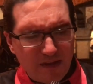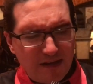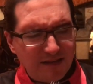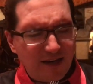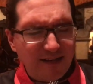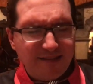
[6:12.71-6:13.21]

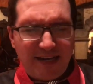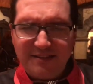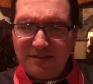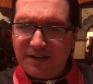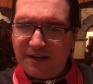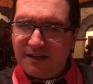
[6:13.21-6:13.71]
It's not as
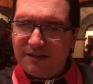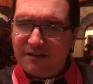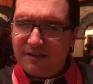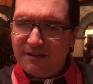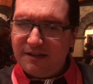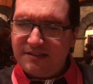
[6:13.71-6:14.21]
hazelnutty
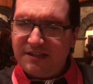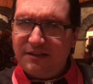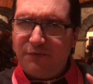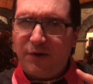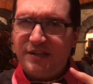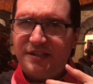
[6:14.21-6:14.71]
as in the
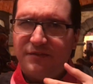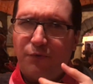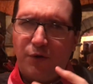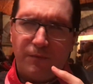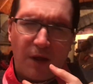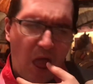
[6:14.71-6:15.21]
frosting
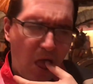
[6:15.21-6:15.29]
form.